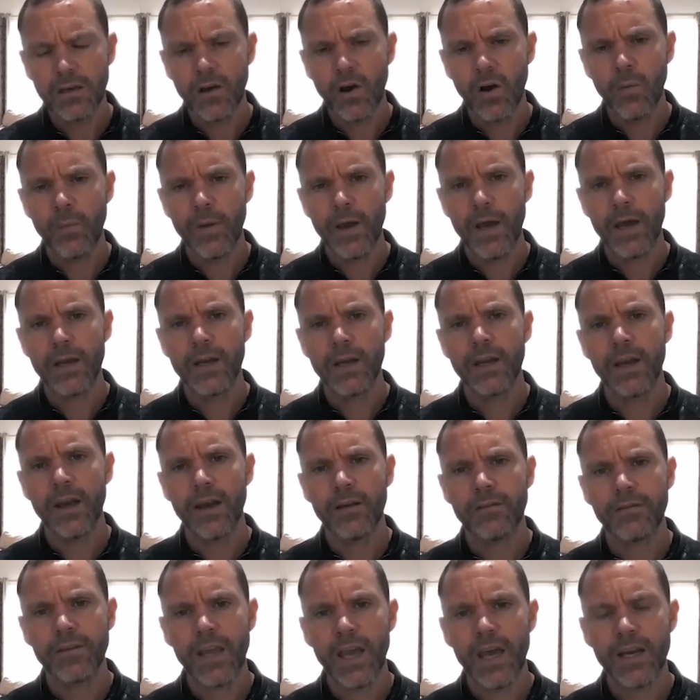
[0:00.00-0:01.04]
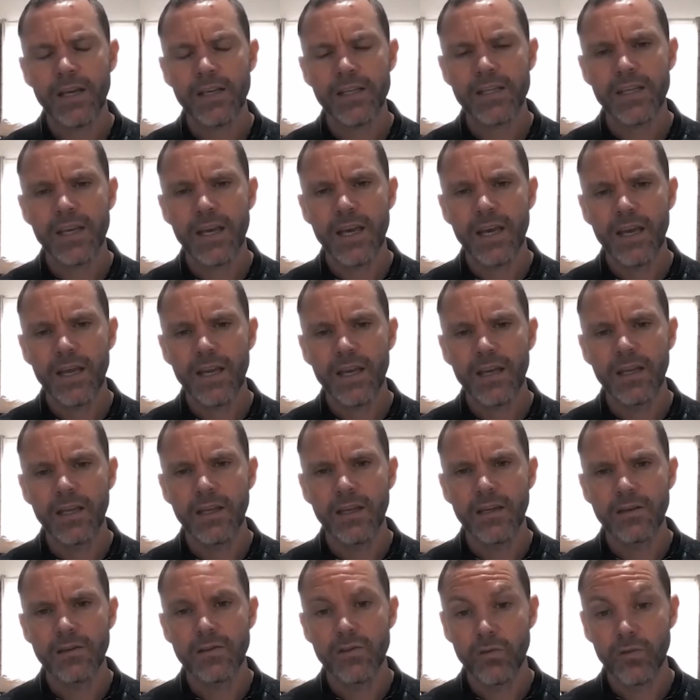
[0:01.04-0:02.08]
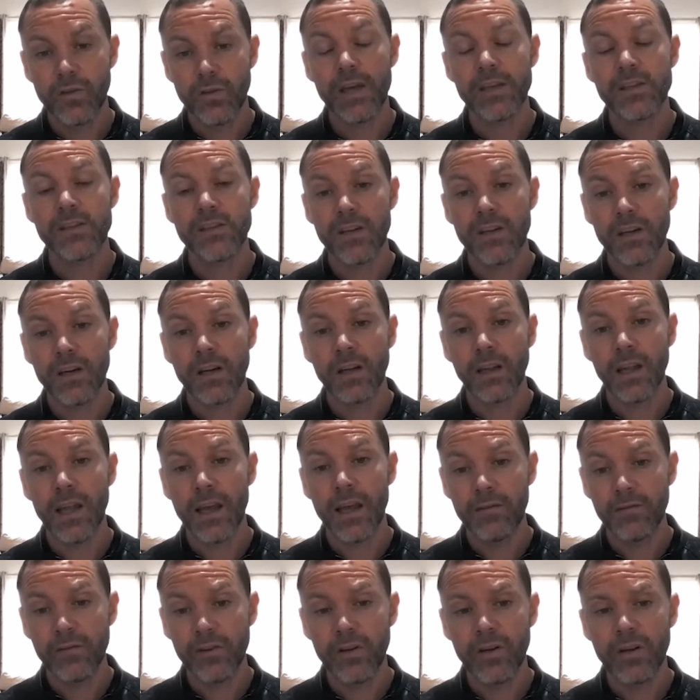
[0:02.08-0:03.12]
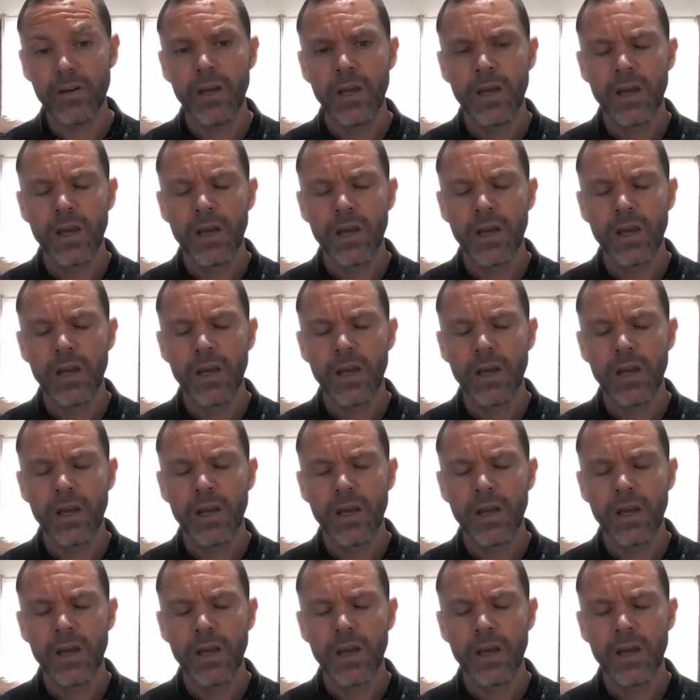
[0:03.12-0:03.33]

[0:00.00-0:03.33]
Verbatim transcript: combat in Afghanistan in 2011.